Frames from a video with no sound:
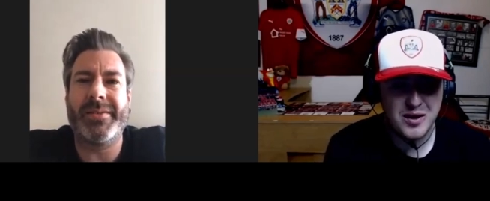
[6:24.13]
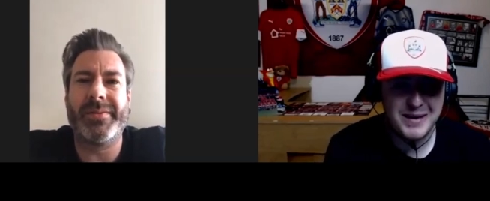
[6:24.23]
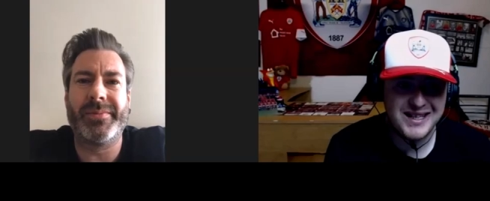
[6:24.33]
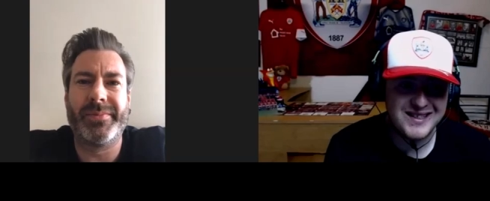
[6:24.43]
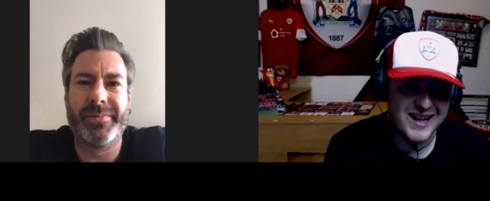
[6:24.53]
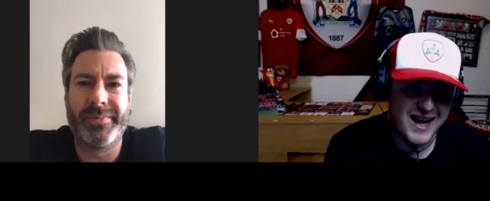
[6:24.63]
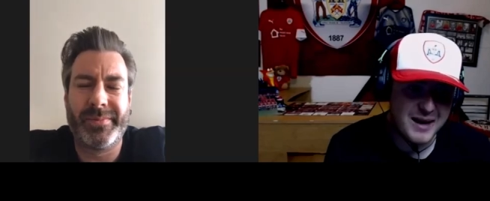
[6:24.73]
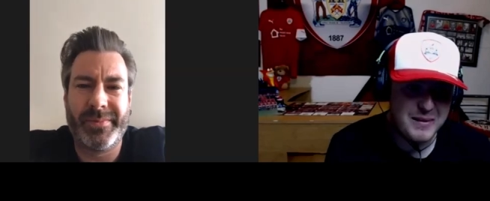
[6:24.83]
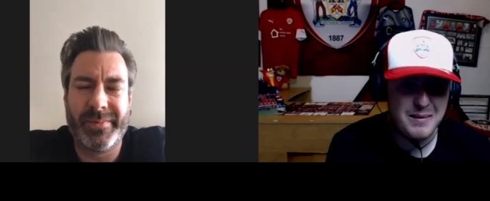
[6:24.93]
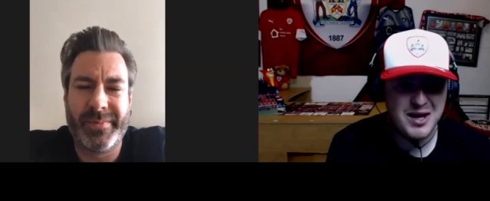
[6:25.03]
Speaker 1: I mean tonight
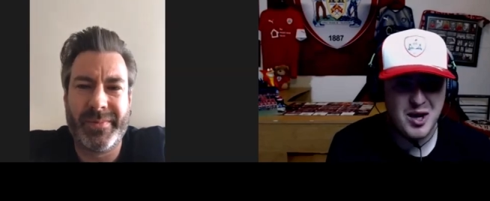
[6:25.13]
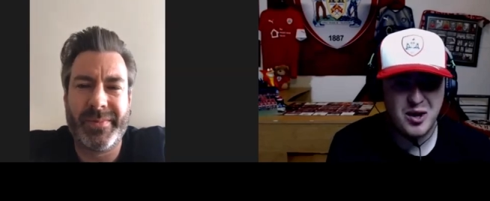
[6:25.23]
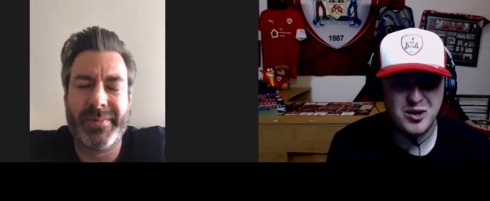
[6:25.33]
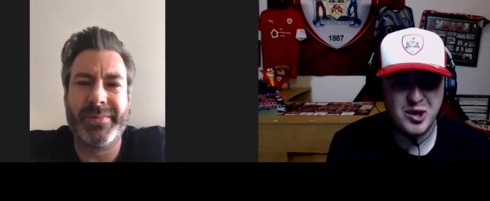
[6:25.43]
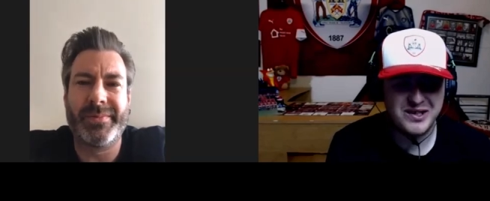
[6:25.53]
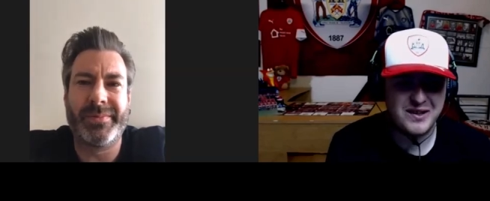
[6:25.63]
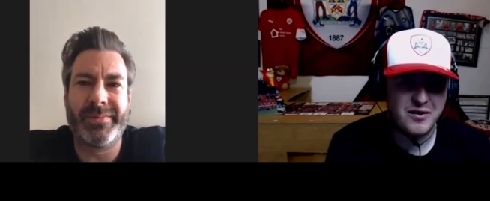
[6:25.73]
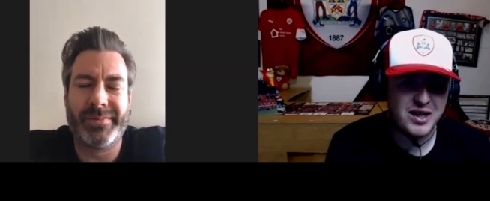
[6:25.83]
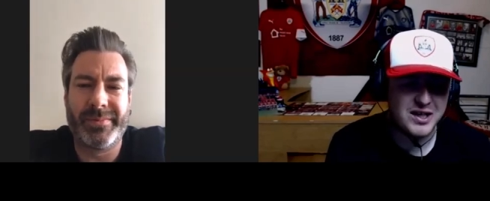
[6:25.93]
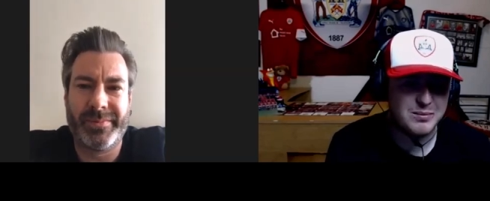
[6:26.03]
maybe not
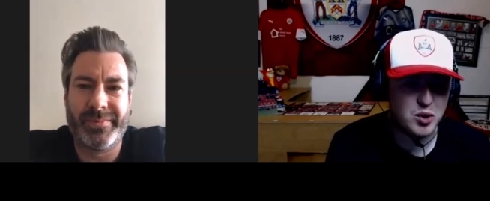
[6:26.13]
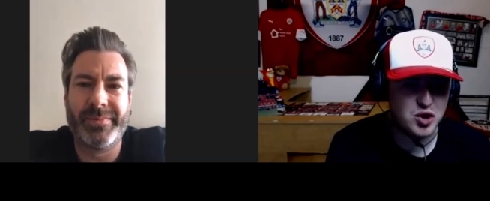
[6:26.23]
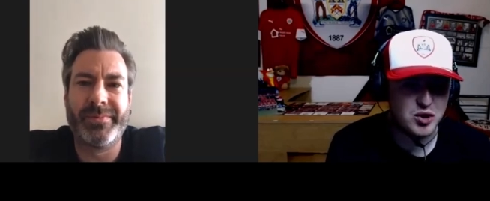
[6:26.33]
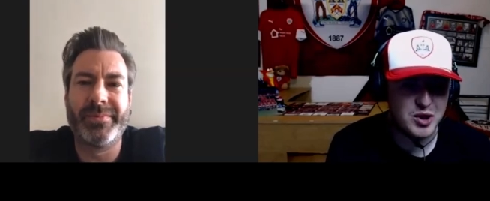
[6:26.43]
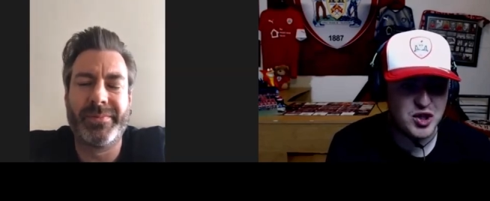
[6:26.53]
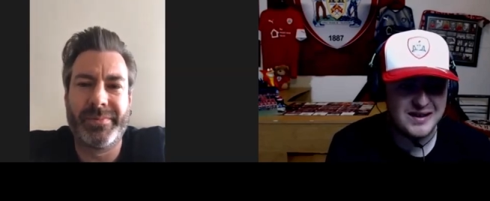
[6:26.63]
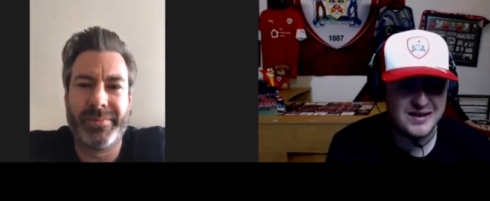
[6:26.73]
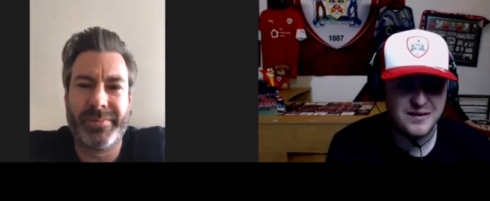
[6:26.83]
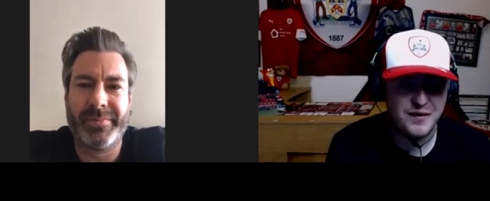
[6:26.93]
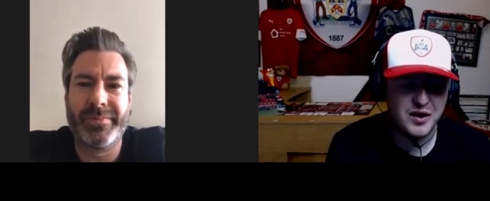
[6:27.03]
necessarily as much. Some chance
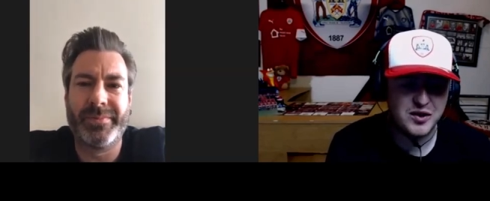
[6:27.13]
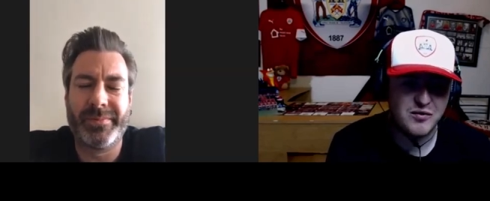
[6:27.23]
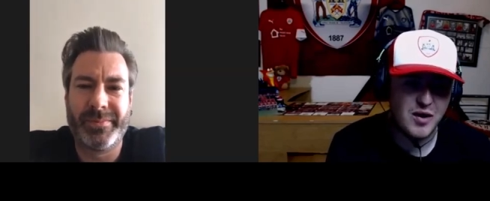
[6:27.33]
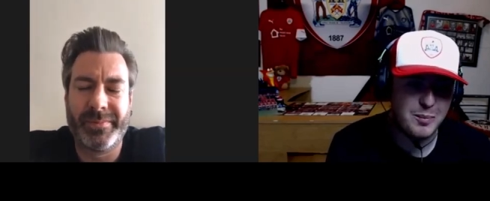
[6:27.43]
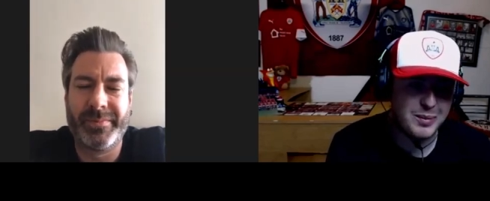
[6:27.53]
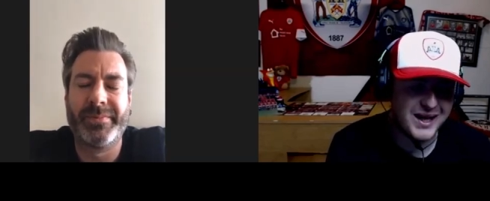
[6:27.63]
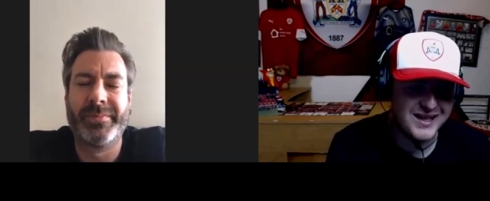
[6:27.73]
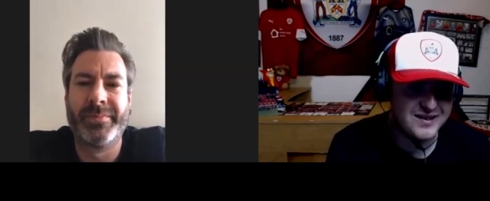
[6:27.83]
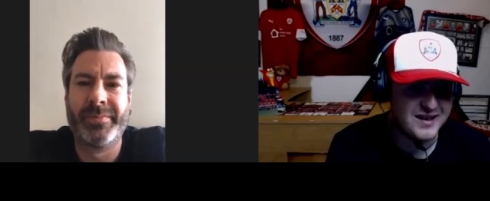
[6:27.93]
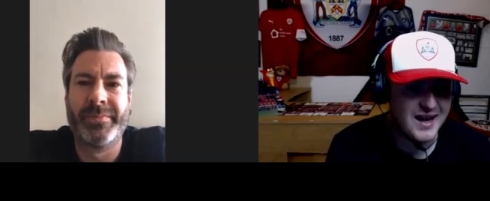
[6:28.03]
have felt at wrong place
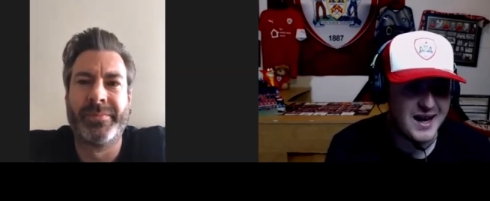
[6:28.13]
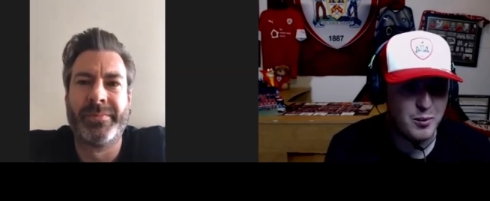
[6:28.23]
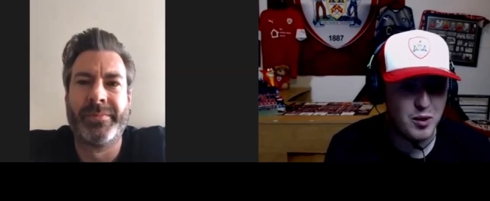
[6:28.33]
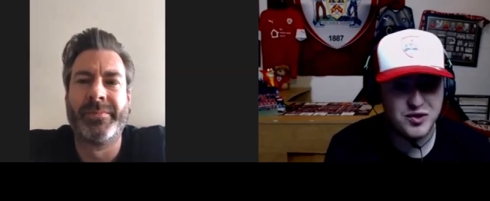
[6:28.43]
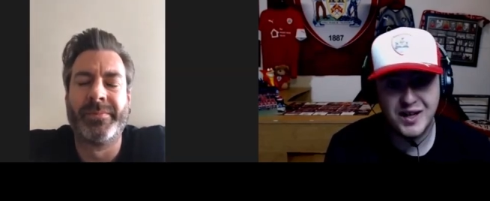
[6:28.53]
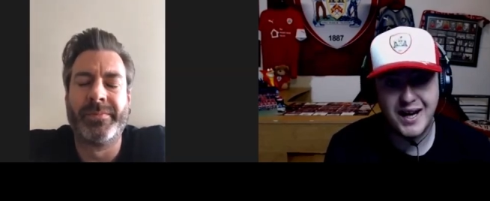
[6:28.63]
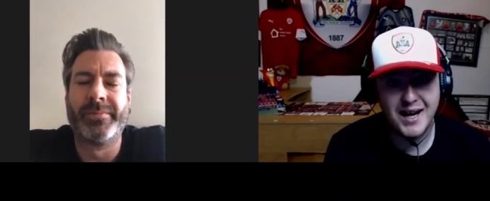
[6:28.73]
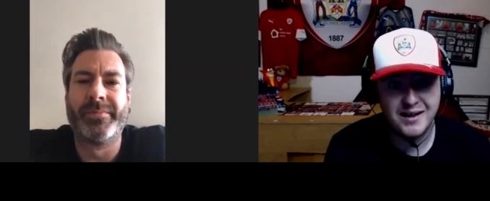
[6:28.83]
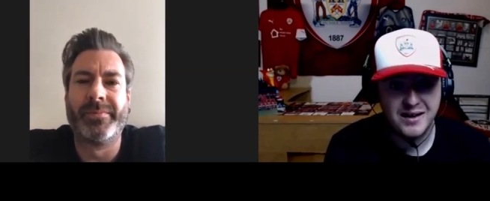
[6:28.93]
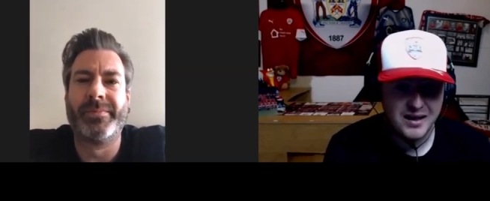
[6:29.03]
tonight once
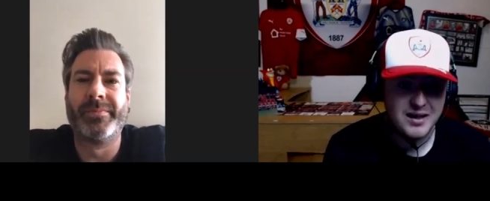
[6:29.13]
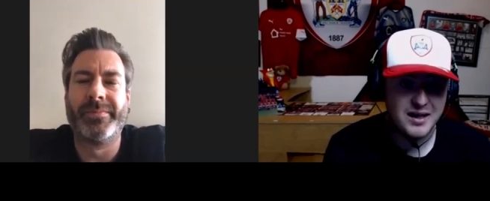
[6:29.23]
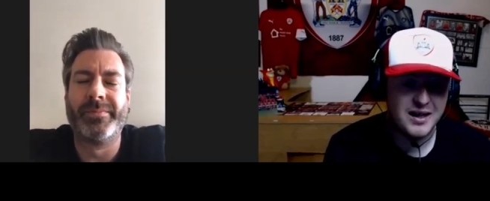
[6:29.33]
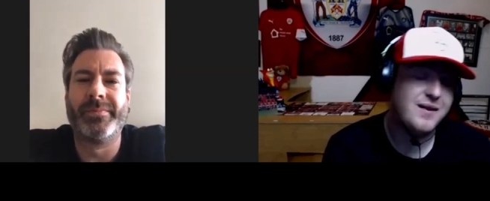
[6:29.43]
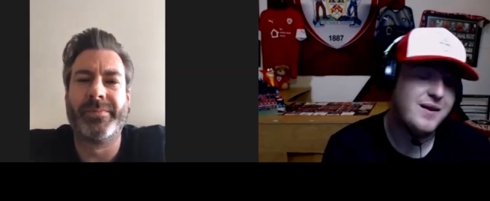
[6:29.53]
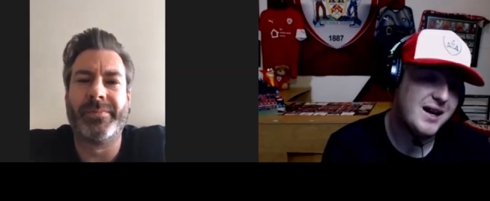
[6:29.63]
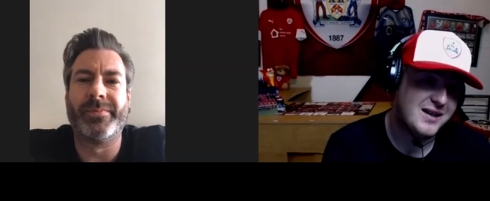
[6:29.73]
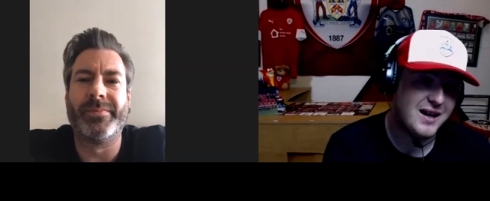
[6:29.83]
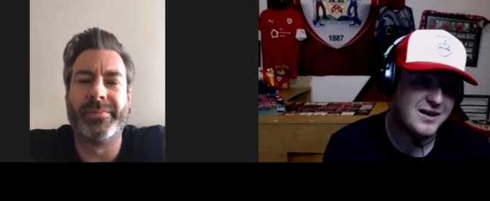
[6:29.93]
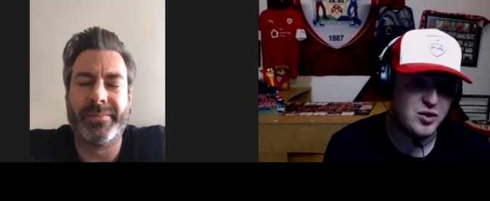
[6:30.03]
again, and that, that
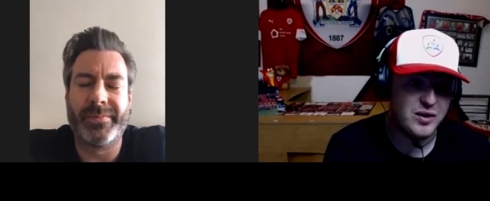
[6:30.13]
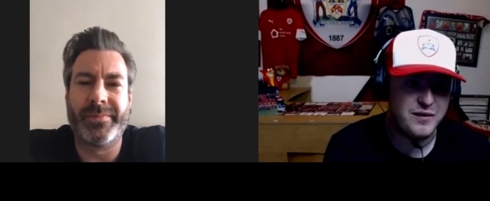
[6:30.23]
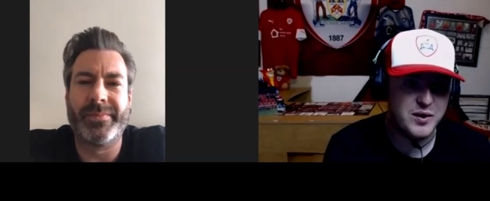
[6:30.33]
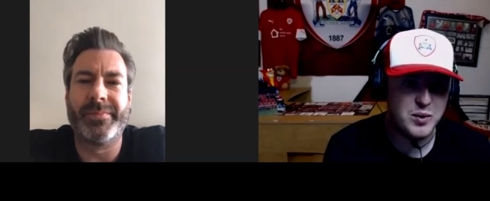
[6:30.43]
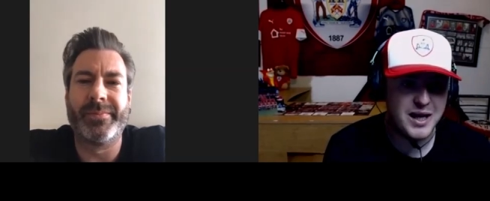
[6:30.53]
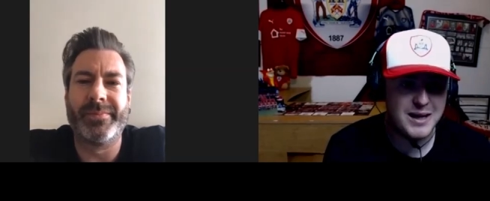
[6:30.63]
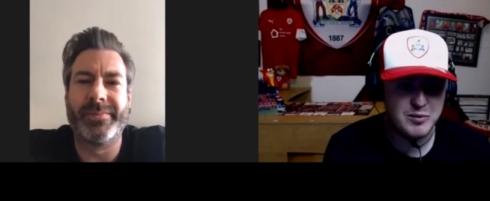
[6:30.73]
I've done it few games.